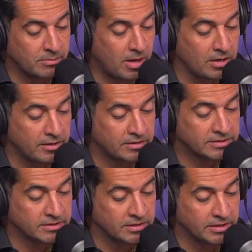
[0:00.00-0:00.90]
Kamala
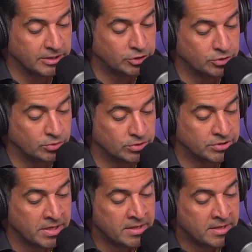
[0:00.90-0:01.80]
Harris
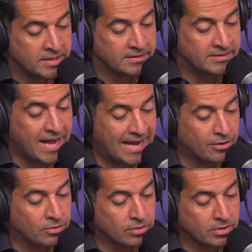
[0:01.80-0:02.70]
issues
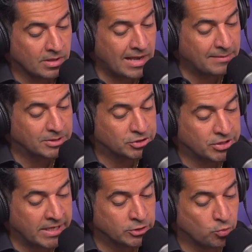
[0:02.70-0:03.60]
dire climate
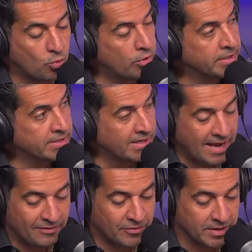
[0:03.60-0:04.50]
change warning in
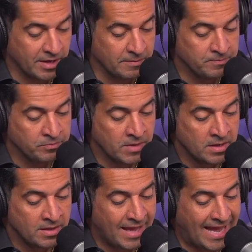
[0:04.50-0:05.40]
Africa,
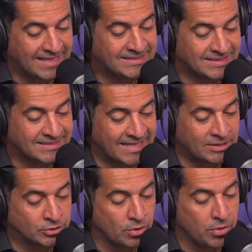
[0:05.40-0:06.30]

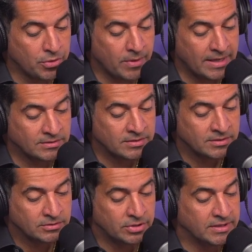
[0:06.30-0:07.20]
existential threat
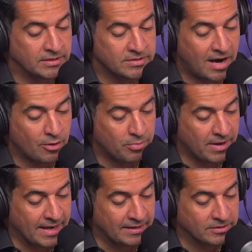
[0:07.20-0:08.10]
to the entire
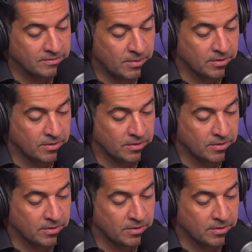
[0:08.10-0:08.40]
planet.